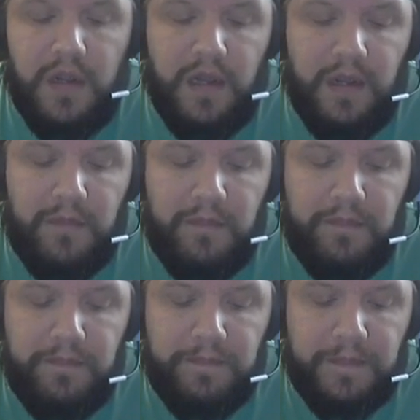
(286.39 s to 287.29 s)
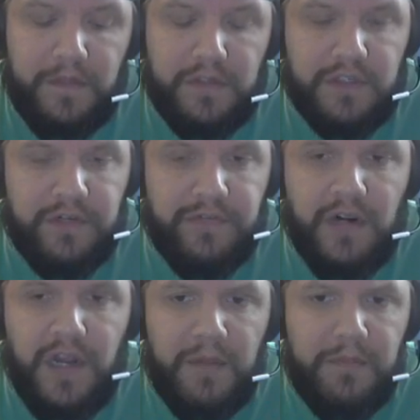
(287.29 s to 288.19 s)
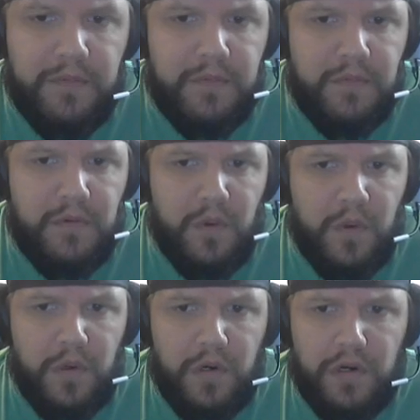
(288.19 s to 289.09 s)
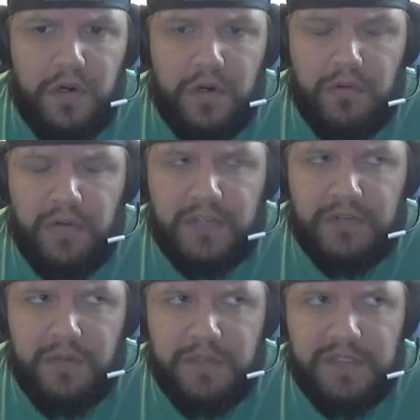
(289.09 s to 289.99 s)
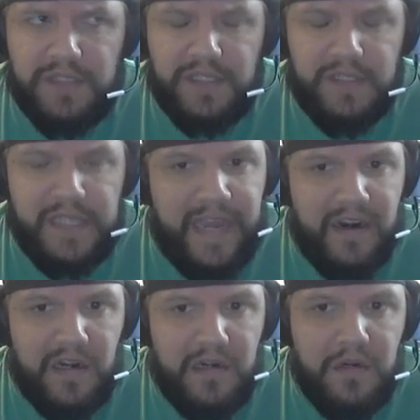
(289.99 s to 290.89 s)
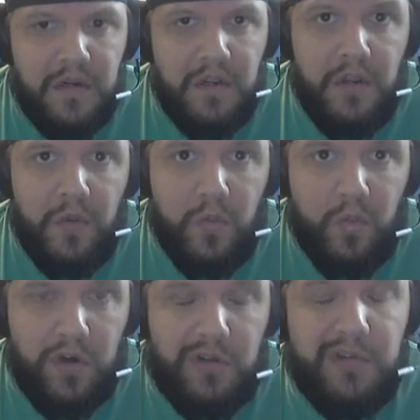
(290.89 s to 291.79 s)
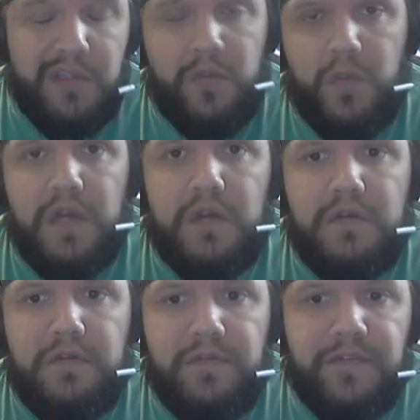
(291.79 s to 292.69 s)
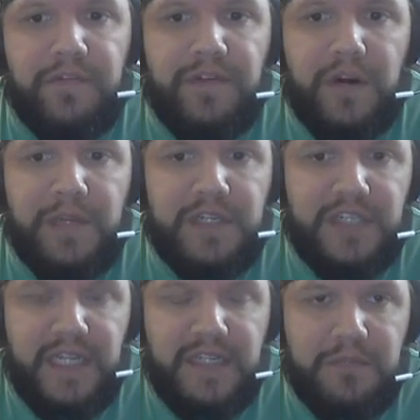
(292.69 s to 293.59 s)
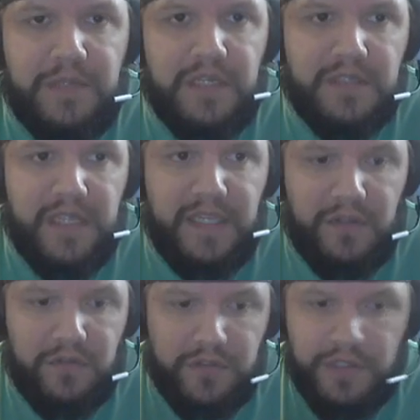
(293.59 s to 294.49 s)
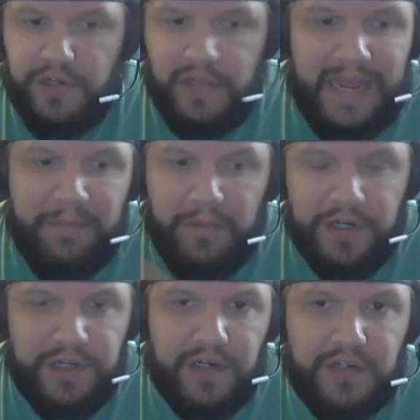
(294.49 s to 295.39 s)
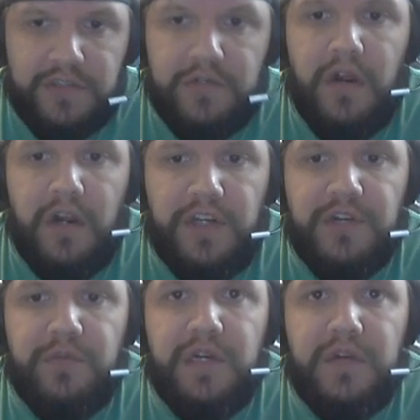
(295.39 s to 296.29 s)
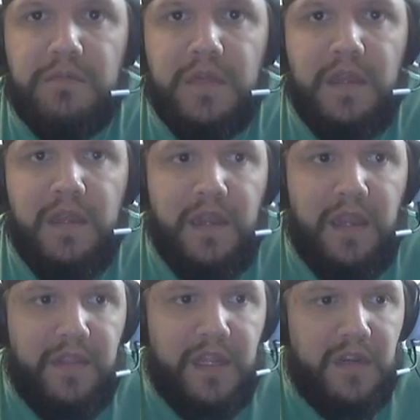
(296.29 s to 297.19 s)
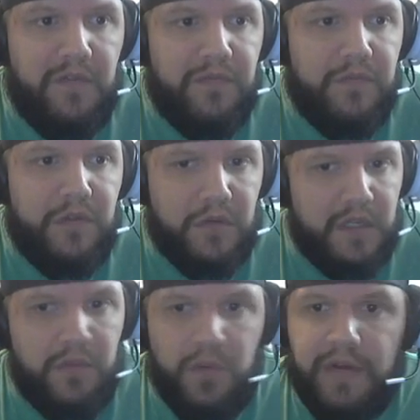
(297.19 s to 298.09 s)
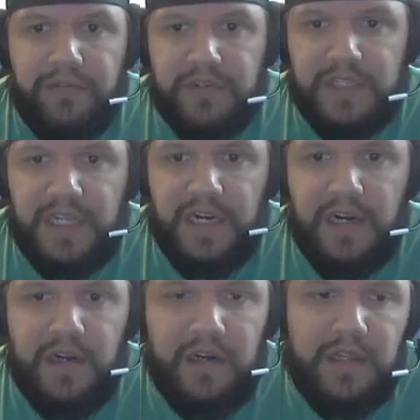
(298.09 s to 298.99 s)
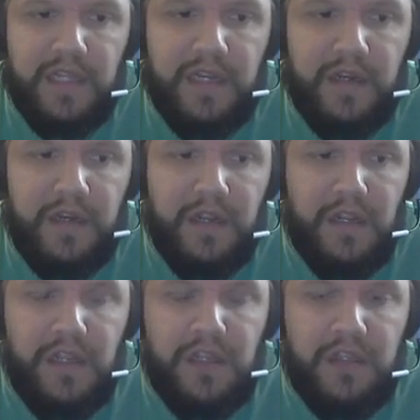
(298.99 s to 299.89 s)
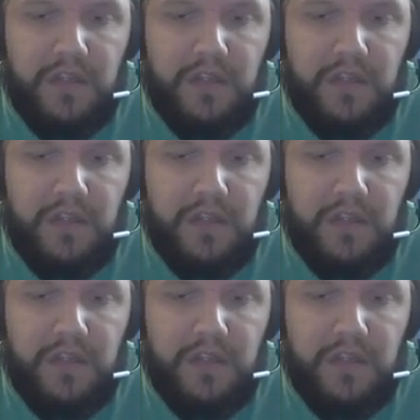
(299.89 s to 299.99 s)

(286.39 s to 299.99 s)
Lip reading: Um, Server hop or cross realm assist add-on work really well for farming chests, because like you'll do your lap on your realm, and then if you'll get whatever's there, and then You